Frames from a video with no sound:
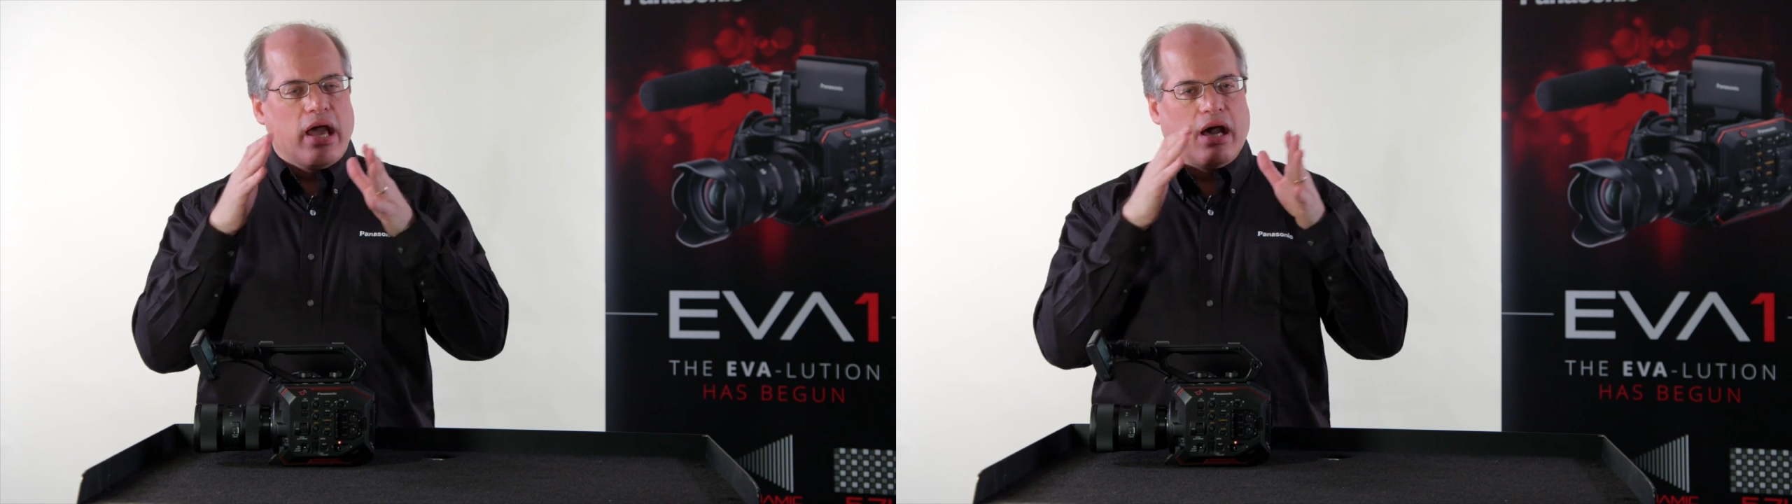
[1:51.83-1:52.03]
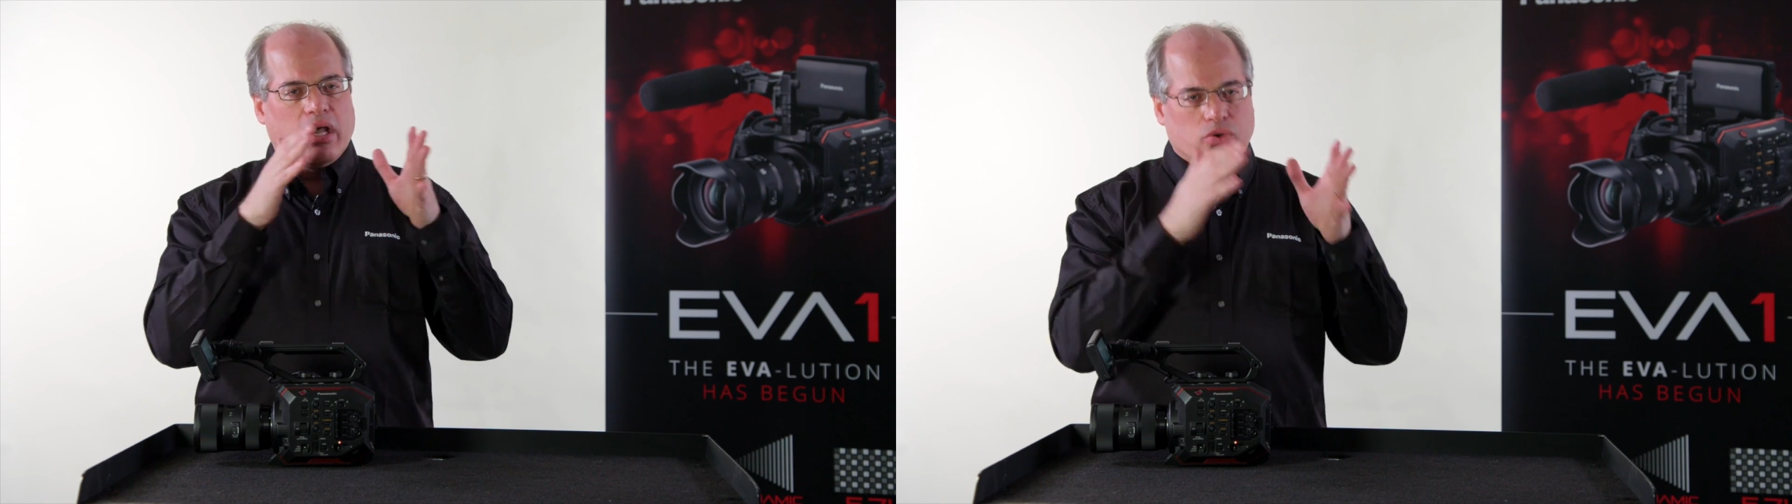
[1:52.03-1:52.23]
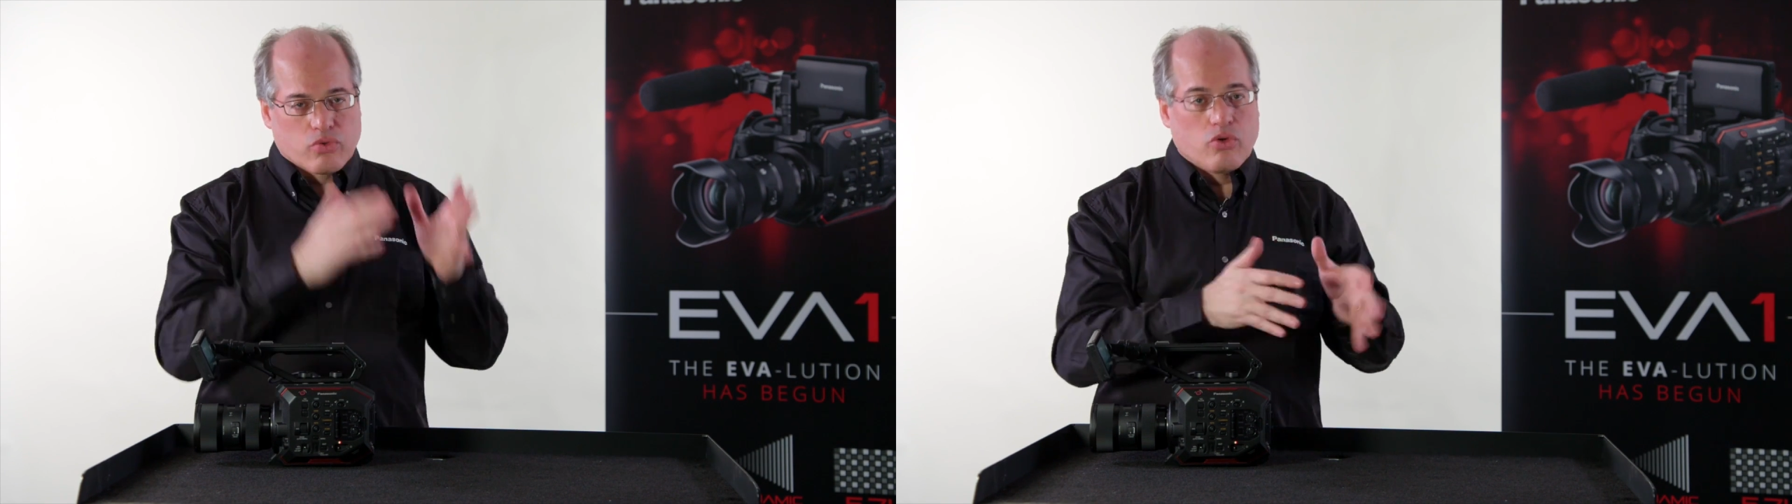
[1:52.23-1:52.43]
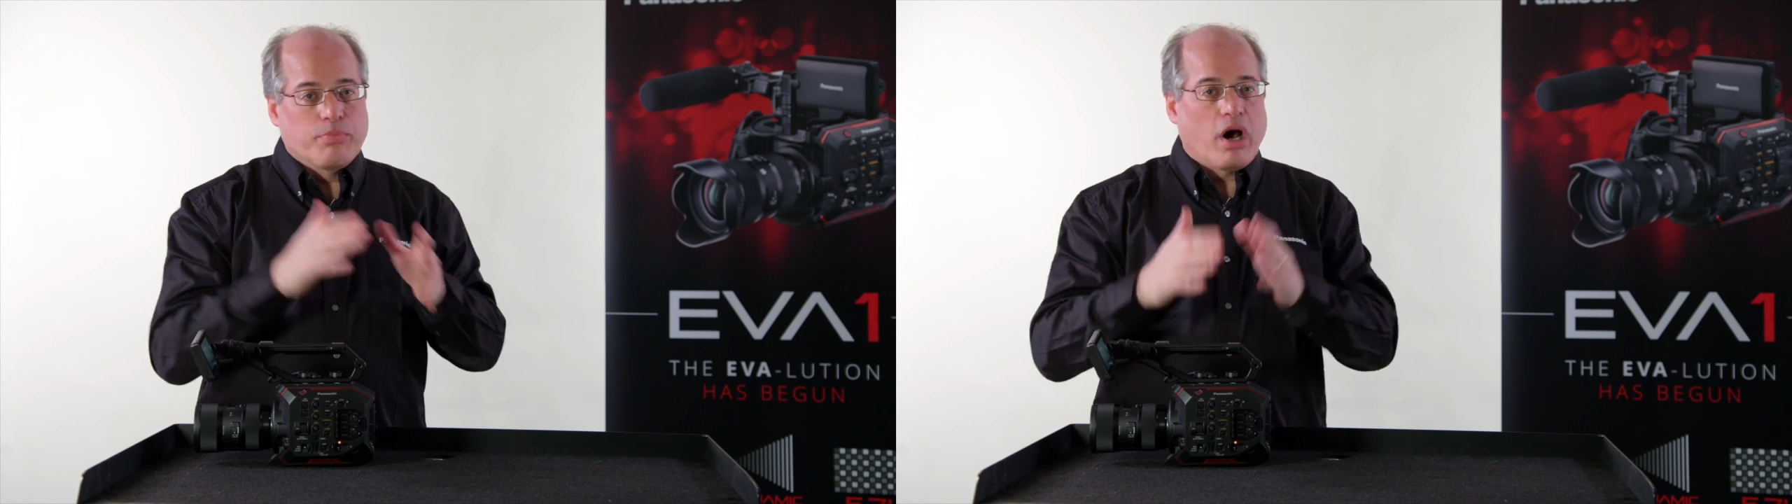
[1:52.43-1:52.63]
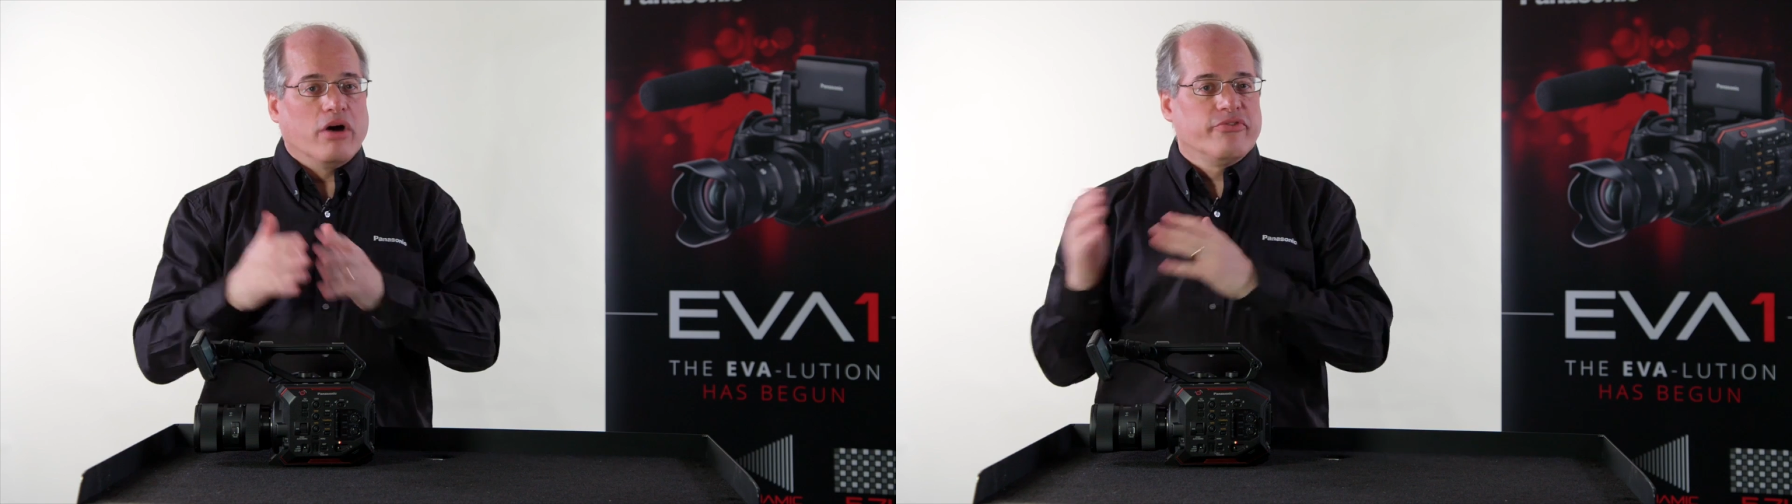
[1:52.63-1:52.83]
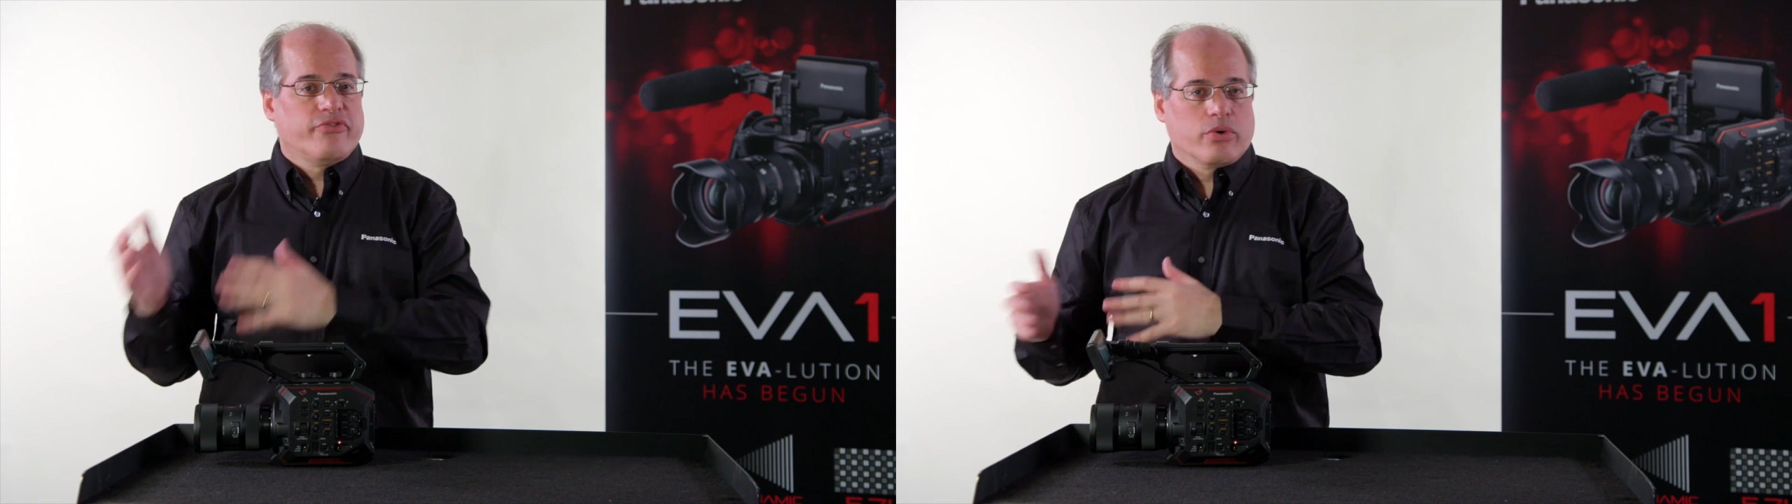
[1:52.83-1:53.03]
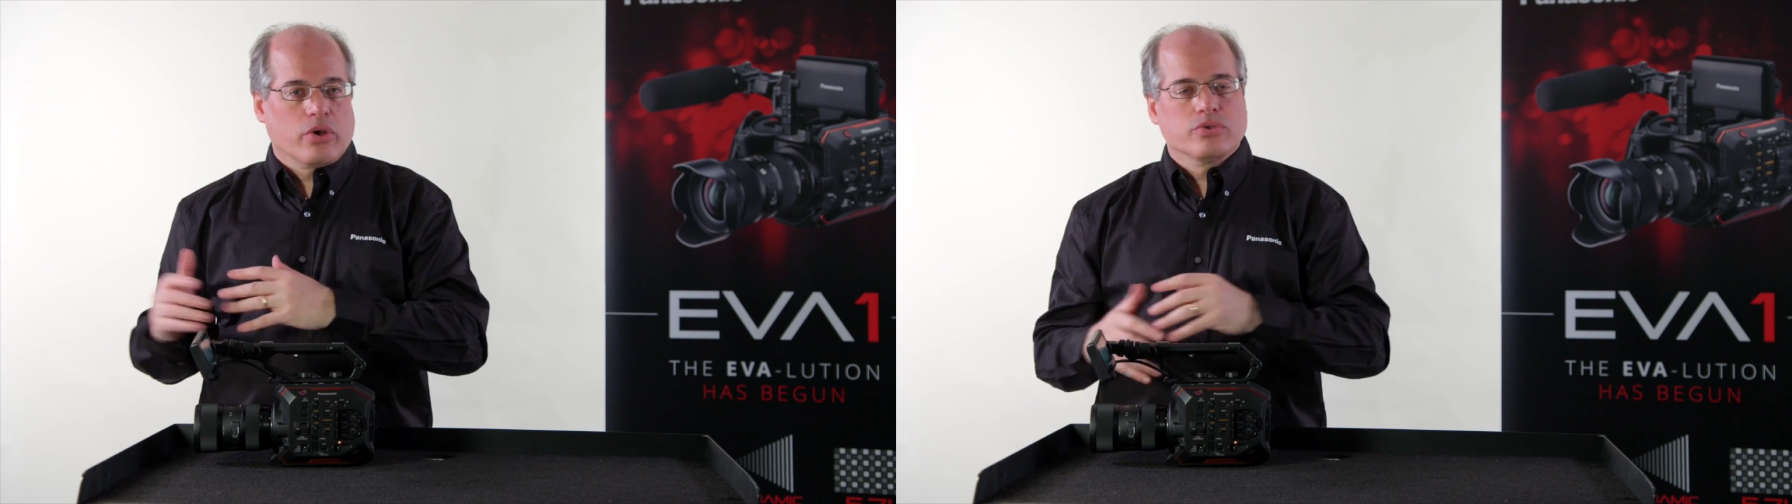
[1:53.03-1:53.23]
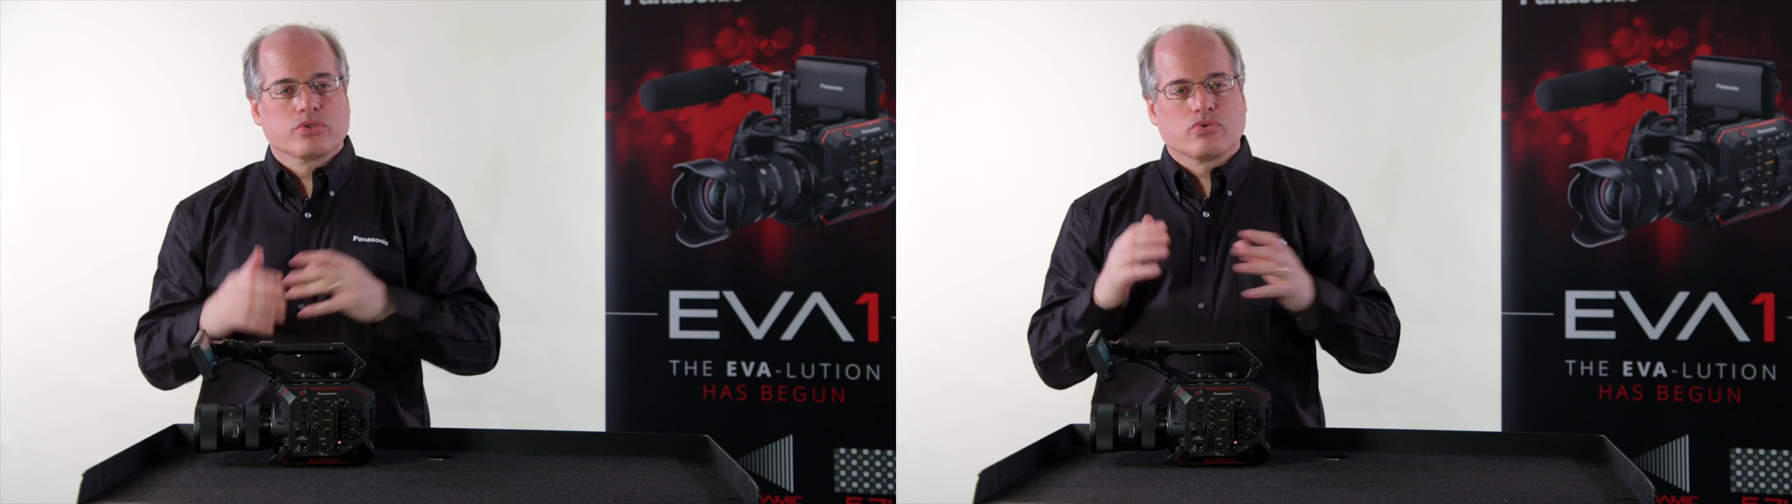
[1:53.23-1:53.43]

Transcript: a group of photos,